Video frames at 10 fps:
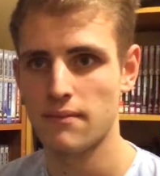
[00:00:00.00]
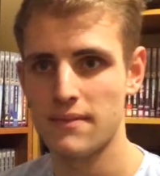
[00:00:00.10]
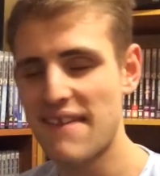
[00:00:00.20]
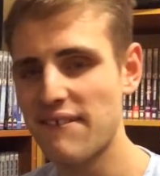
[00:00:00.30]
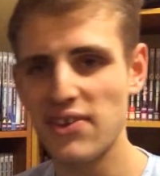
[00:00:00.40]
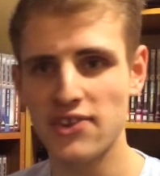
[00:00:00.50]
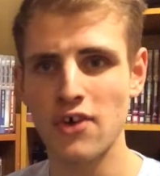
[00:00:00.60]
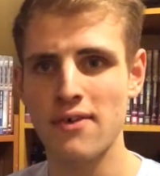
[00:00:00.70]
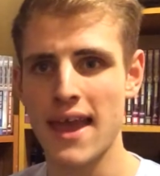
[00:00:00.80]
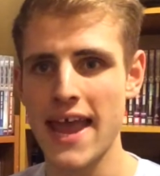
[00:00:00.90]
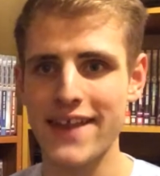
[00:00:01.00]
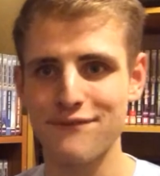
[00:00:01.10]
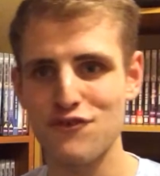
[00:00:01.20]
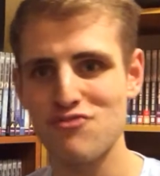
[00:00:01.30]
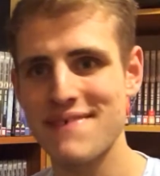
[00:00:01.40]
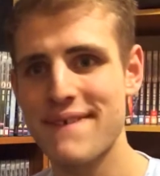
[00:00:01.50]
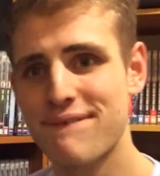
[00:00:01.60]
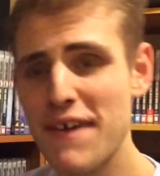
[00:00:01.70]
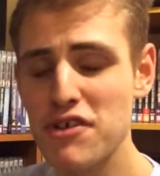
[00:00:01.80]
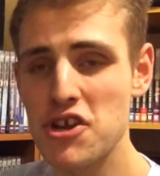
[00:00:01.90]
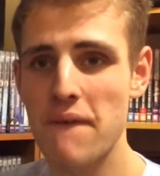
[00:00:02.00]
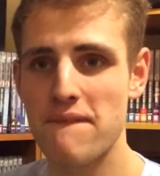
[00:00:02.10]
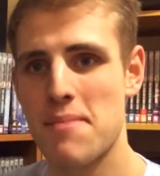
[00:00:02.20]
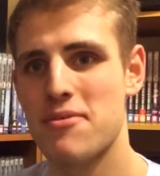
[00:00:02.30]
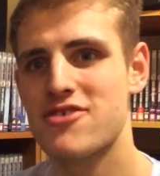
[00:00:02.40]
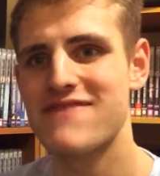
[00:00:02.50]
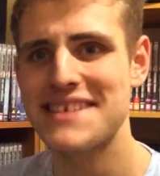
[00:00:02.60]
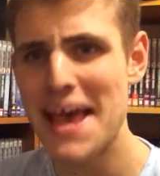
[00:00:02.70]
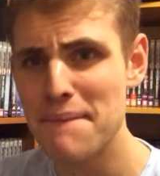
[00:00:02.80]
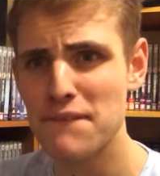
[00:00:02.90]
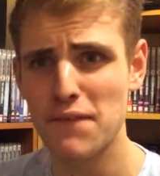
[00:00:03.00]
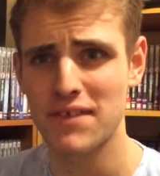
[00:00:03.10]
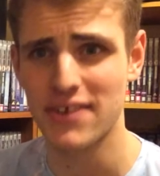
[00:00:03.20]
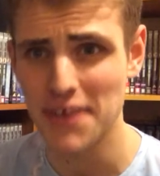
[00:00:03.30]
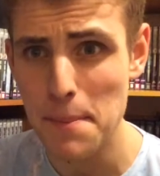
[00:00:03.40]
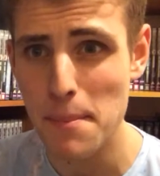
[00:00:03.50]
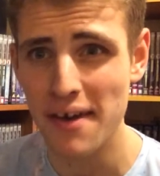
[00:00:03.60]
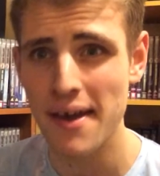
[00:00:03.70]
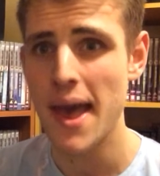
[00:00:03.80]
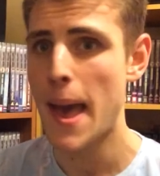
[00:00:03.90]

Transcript: Now this story aired from the 5th of November to the 10th of December